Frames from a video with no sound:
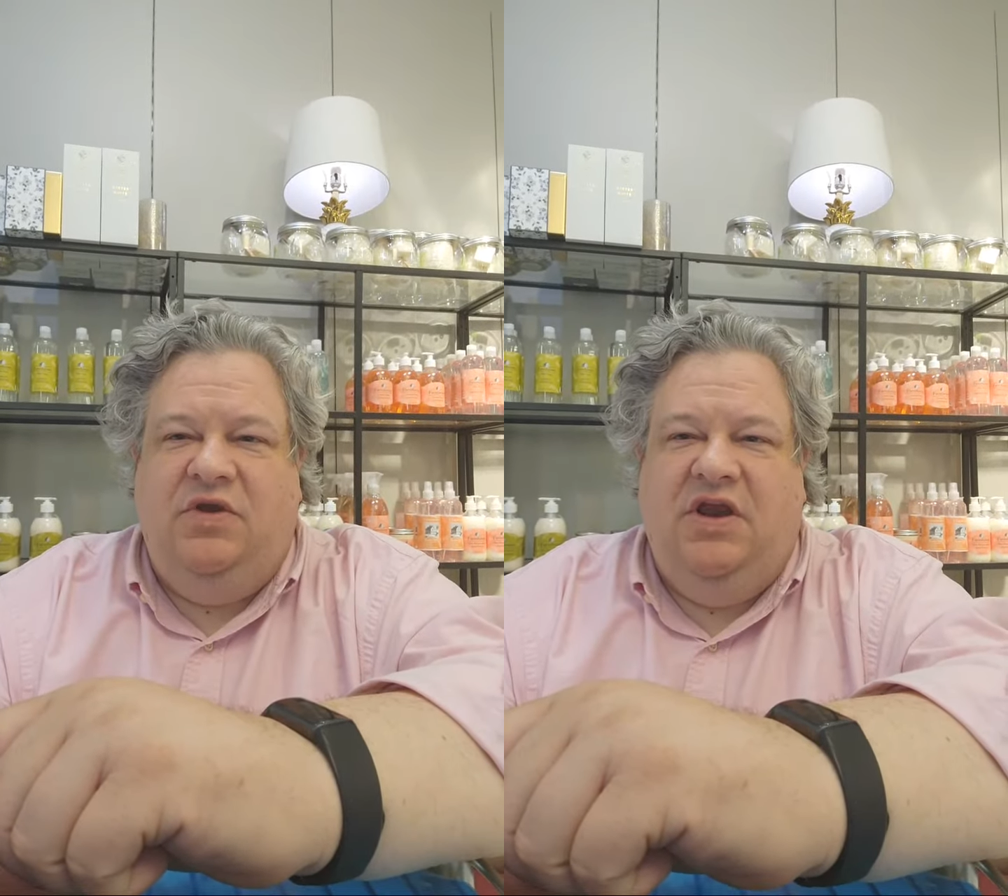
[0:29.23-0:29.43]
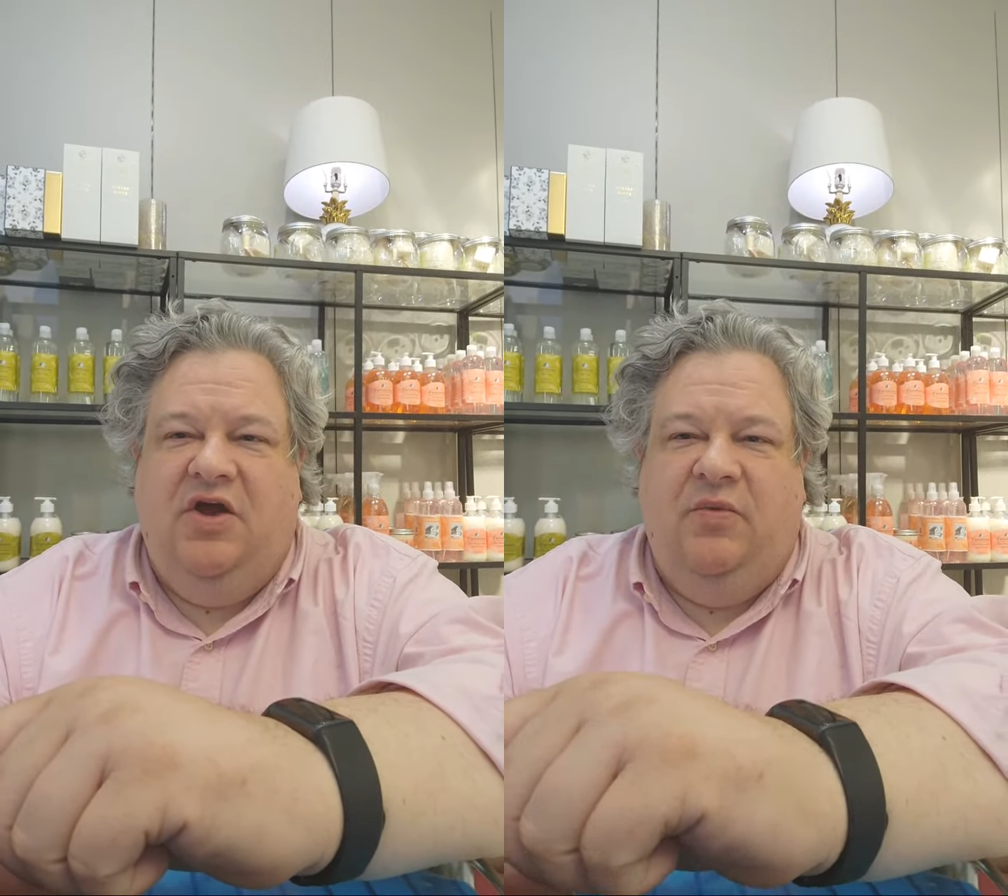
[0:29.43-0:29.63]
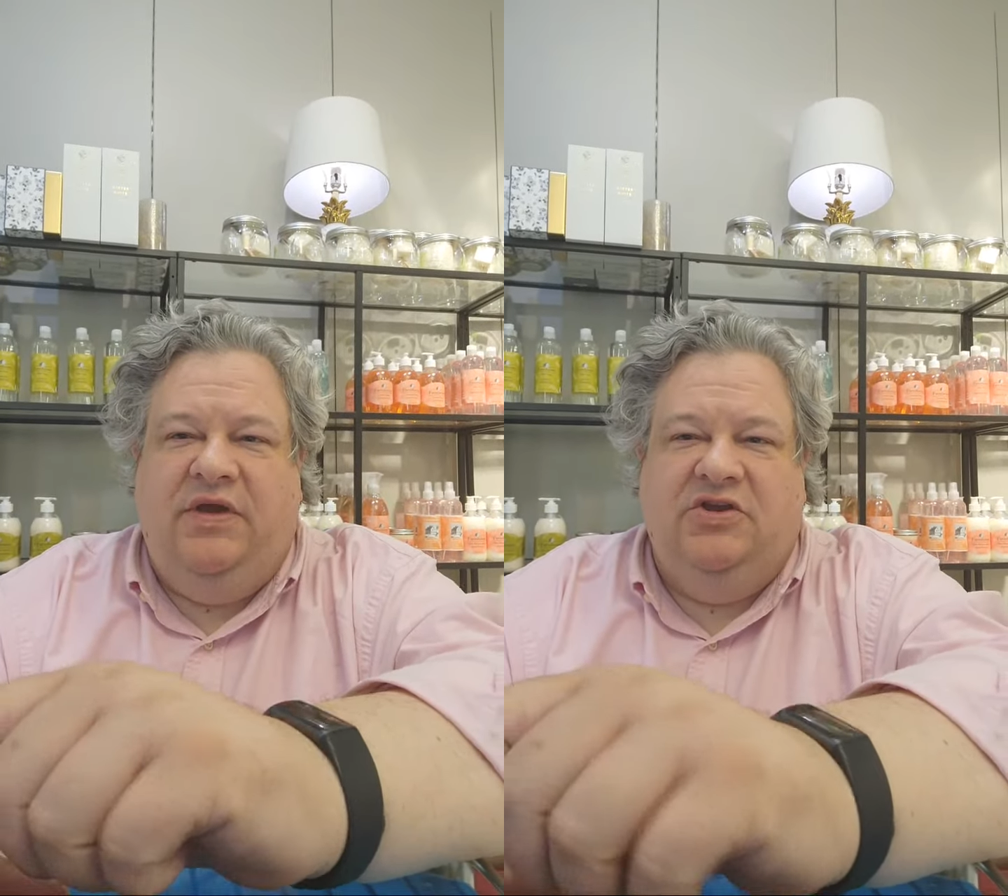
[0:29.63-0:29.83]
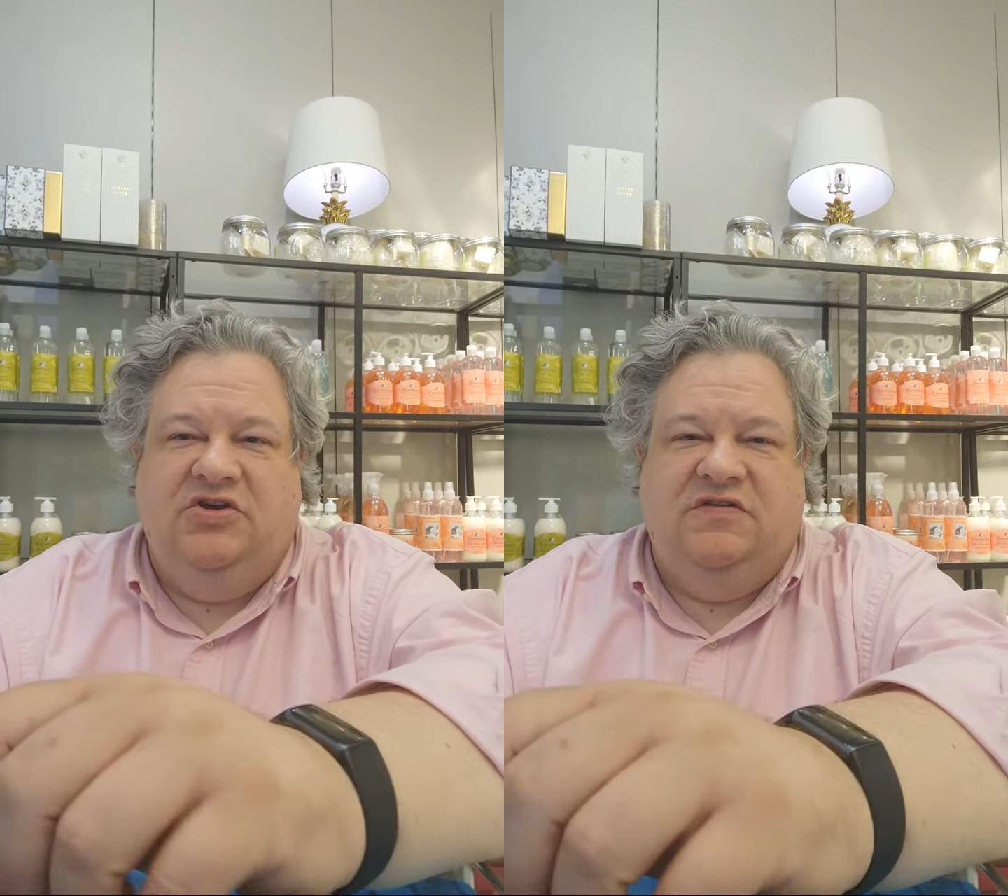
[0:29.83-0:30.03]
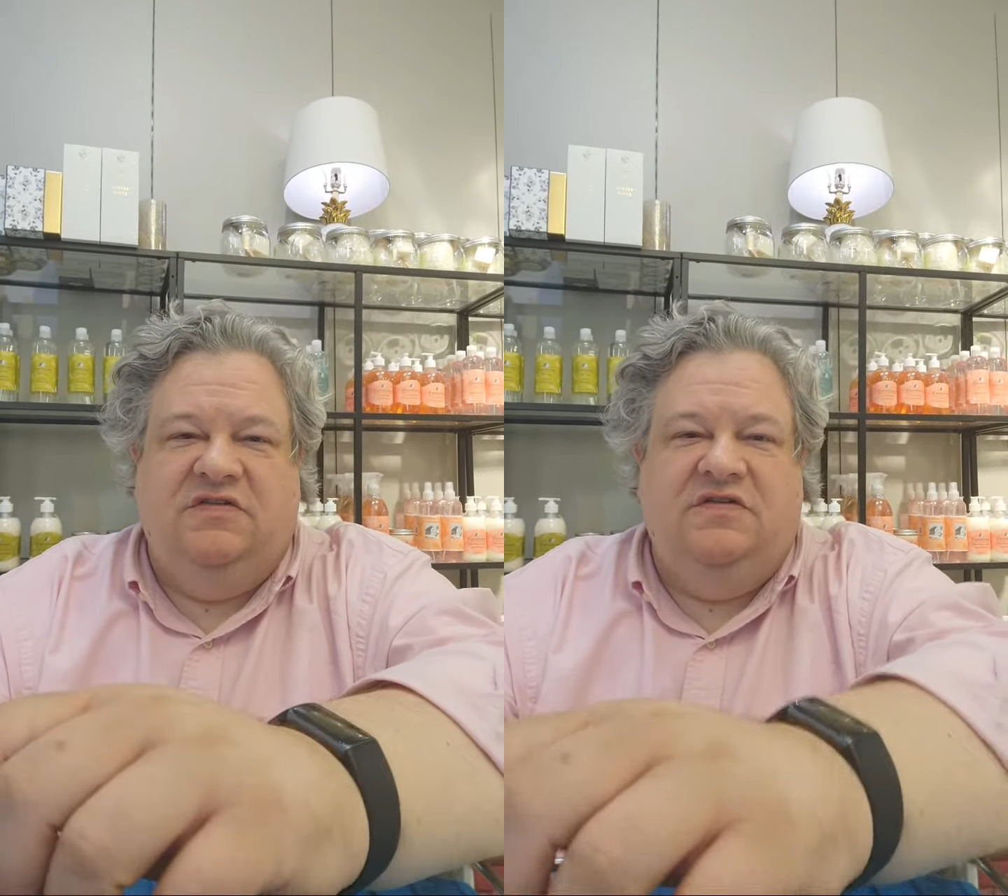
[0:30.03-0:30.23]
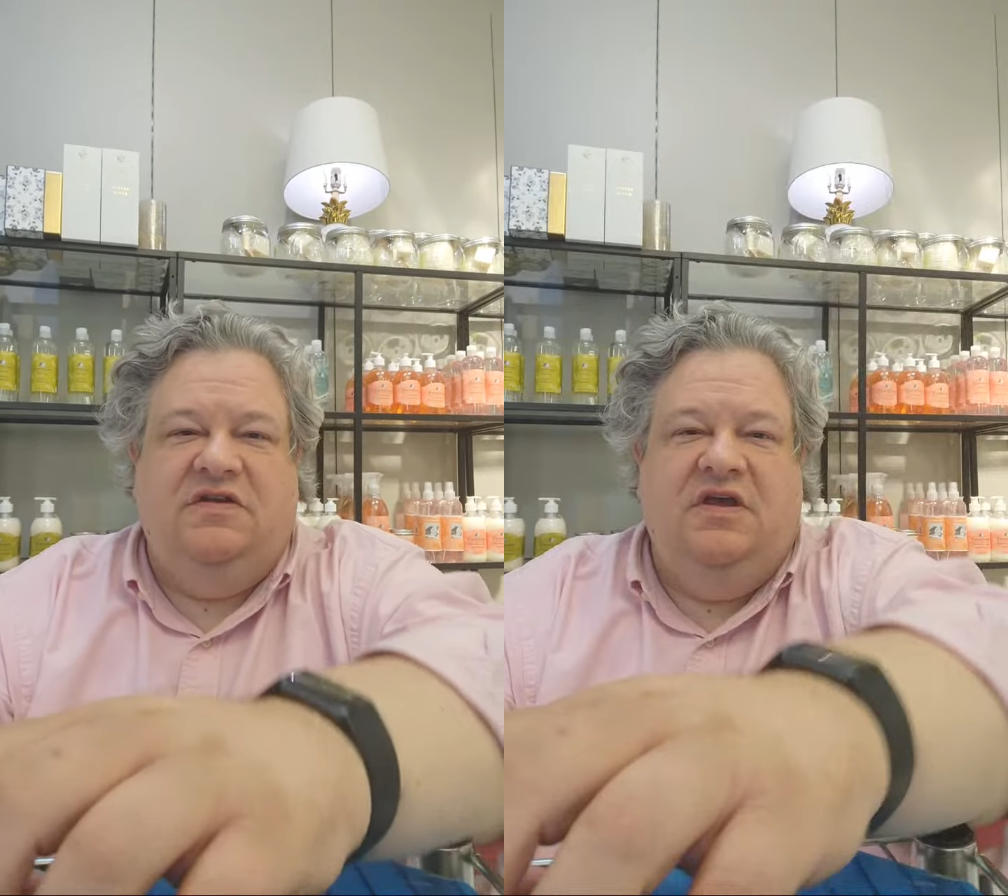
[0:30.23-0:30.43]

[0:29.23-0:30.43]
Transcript: We could just,